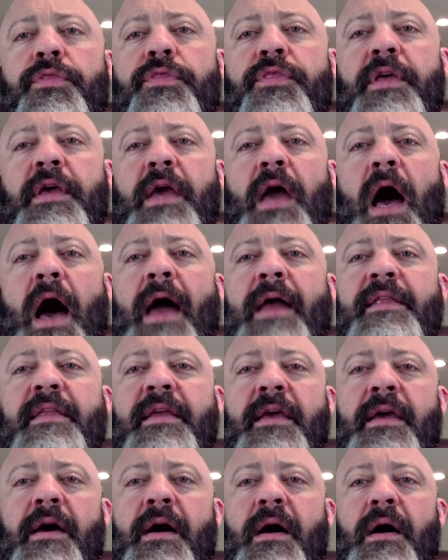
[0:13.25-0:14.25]
the
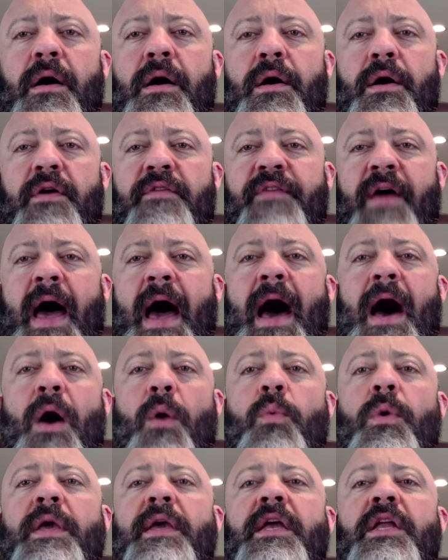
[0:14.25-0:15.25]
idea of how
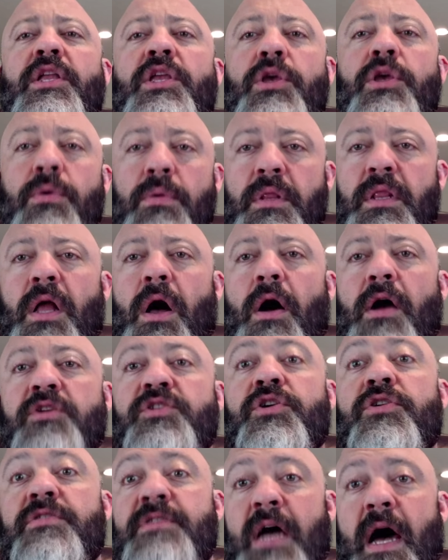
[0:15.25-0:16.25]
we can utilize
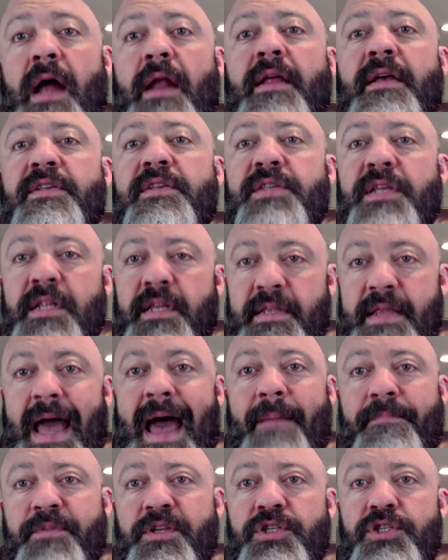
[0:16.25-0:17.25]
our tonics and
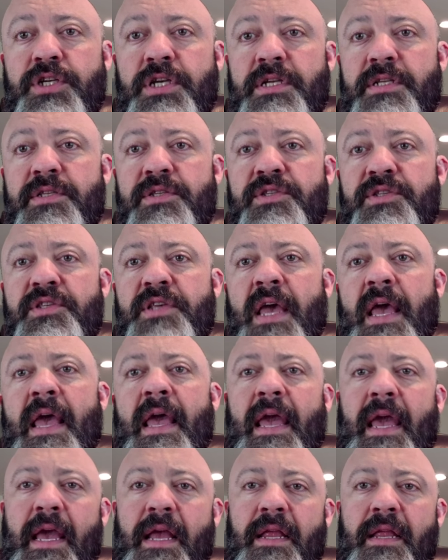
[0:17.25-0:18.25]
adaptogens
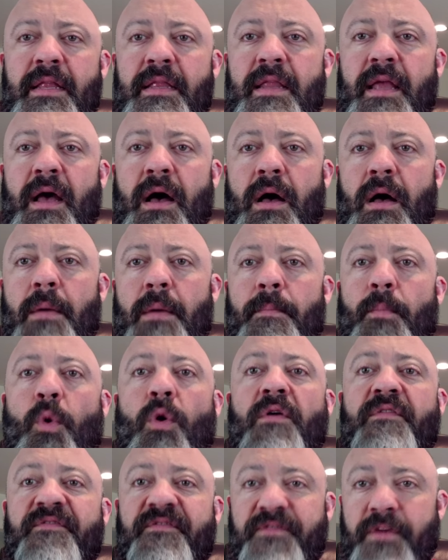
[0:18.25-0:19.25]
in a
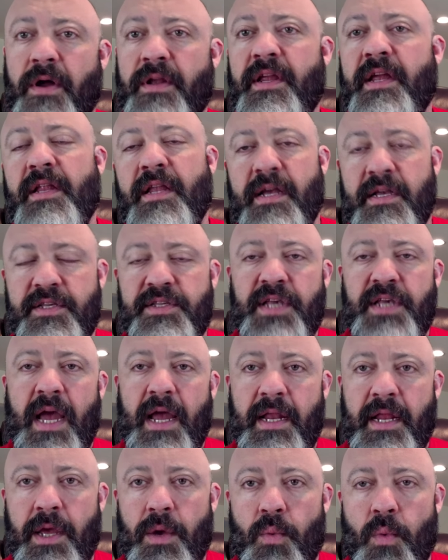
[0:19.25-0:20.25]
more fun and
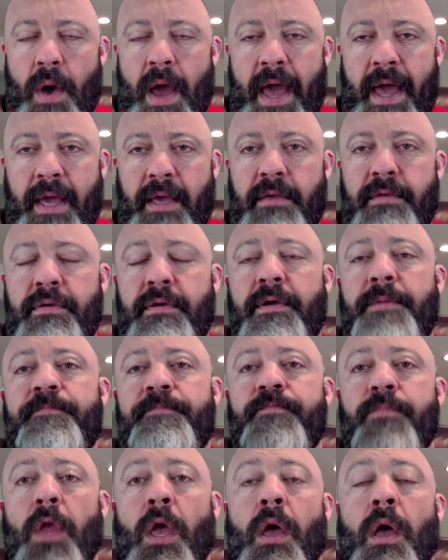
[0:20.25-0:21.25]
exciting way.
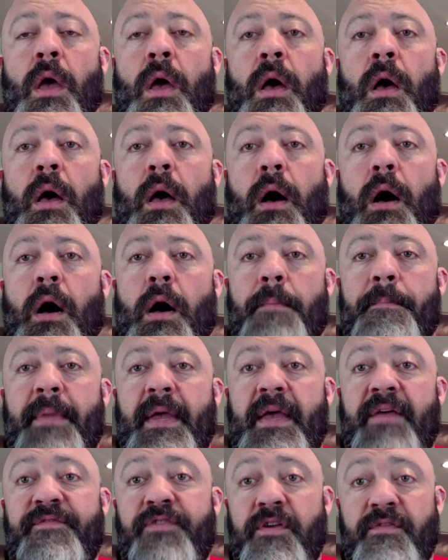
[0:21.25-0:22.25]
Um,
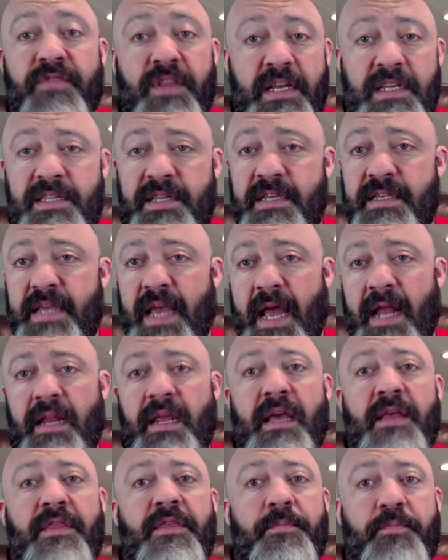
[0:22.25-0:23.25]
if you've listened to
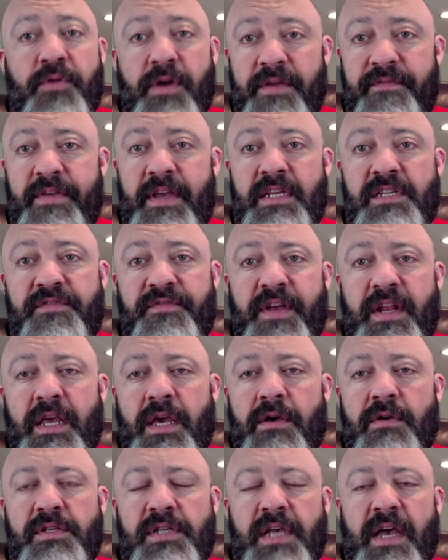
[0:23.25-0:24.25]
any of the previous
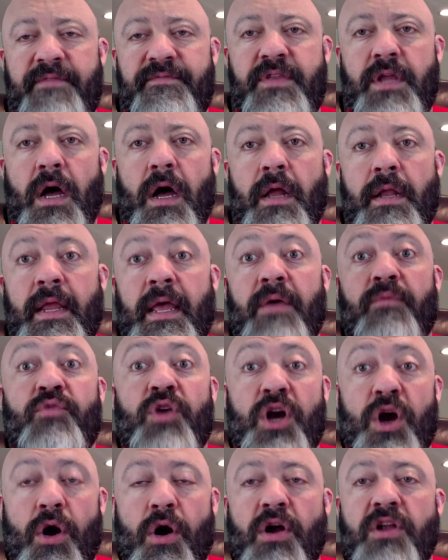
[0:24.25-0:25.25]
videos I've done in
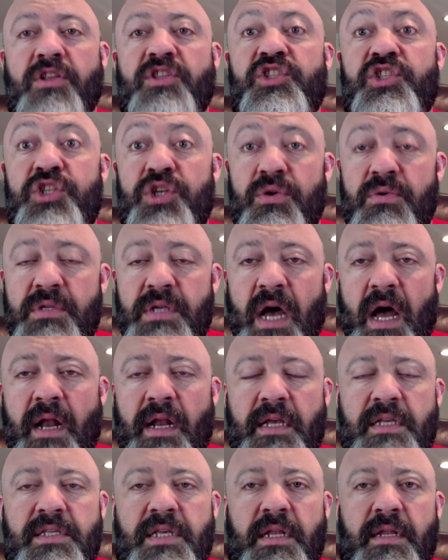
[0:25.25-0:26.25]
regards to
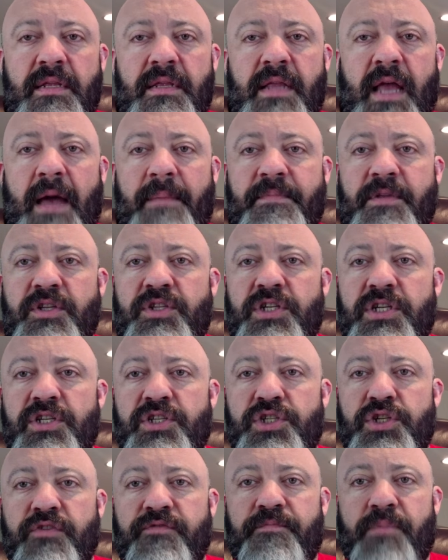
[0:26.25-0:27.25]
tonics and
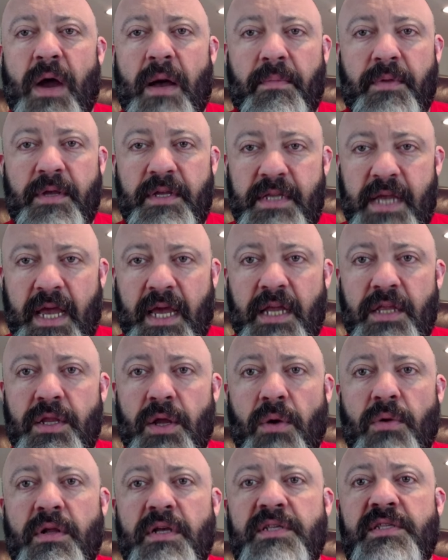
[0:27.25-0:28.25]
adaptogens, you've probably taken
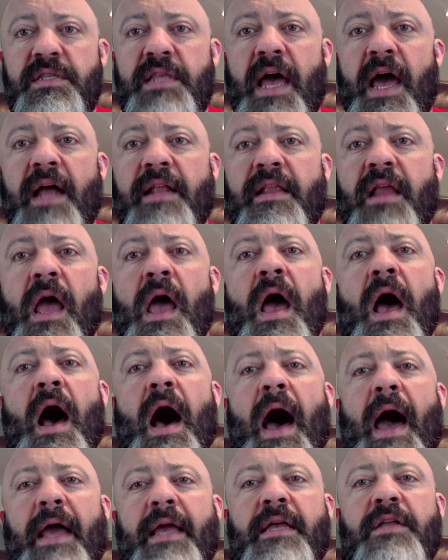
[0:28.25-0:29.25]
notice that
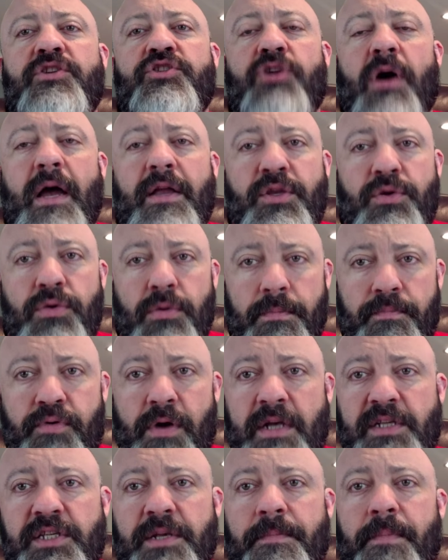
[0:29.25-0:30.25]
I try to
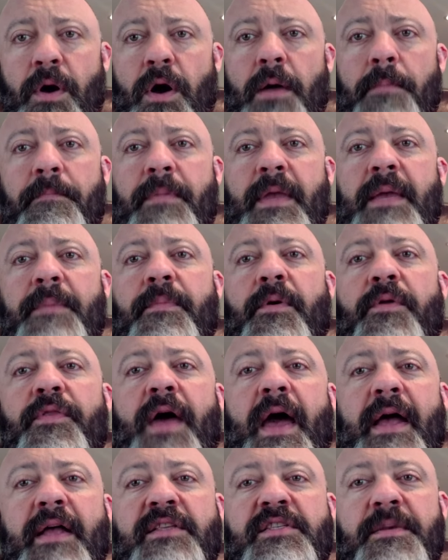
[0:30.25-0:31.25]
impress upon people
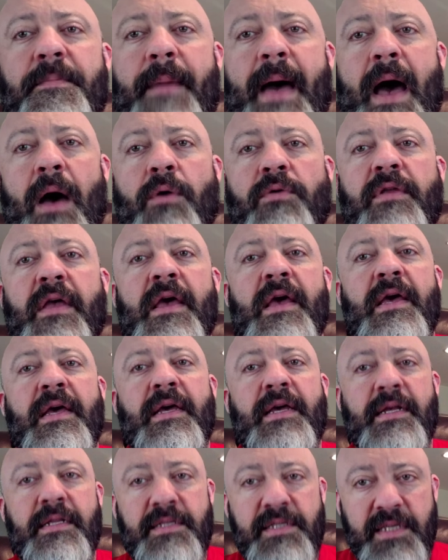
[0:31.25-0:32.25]
that it's about
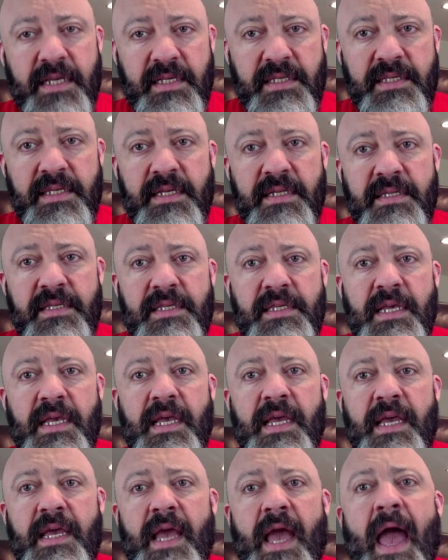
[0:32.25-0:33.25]

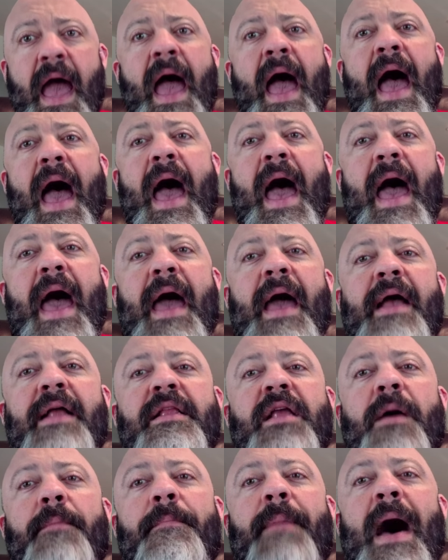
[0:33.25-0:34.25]
consistency
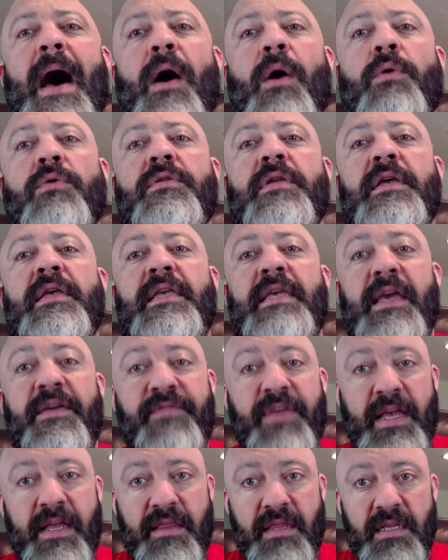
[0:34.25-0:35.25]
and about
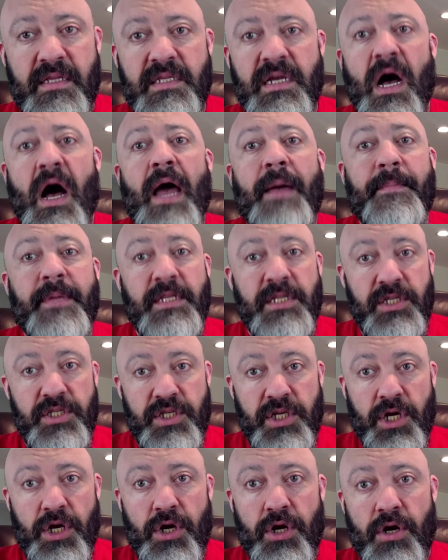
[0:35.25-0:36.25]
giving it the time it
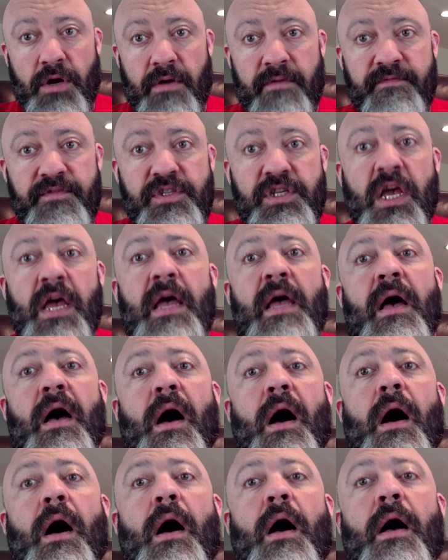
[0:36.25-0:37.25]
deserves
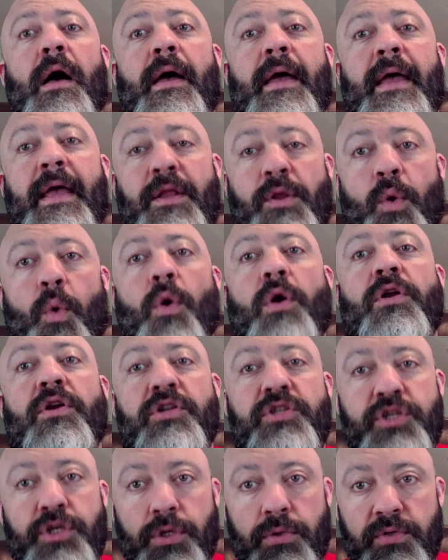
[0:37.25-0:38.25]
uh, in order
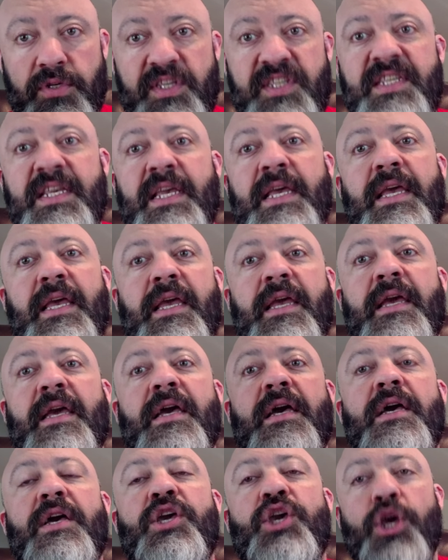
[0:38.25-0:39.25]
to see
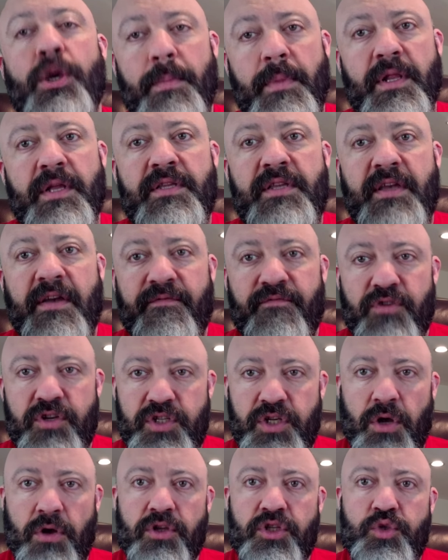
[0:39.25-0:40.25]
cumulative
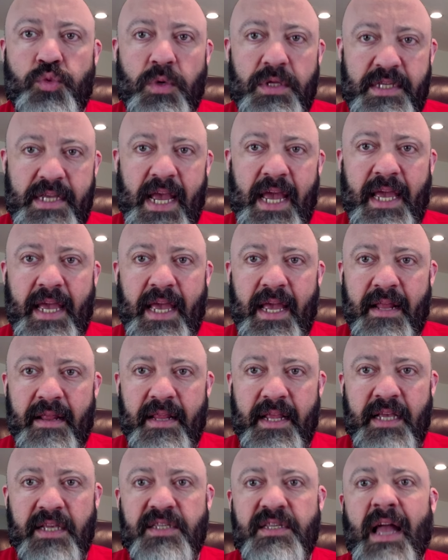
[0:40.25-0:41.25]
results when taking
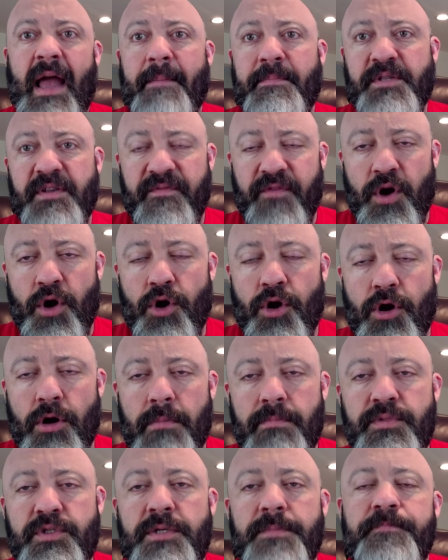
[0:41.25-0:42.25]
these types of
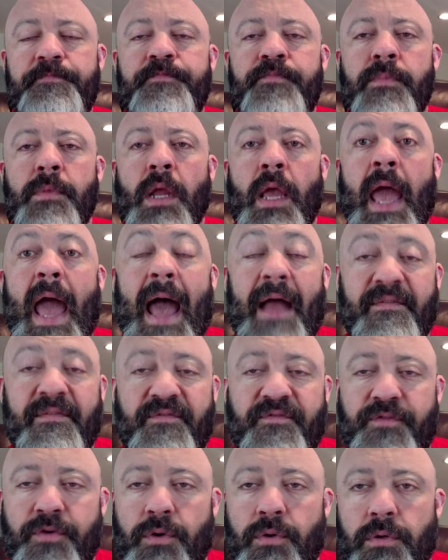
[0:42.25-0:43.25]
herbs and
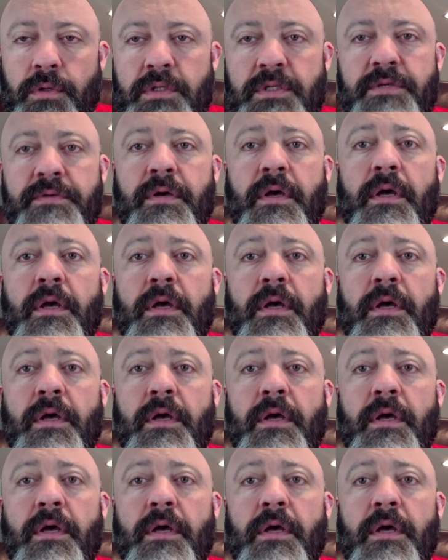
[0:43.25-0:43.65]
foods.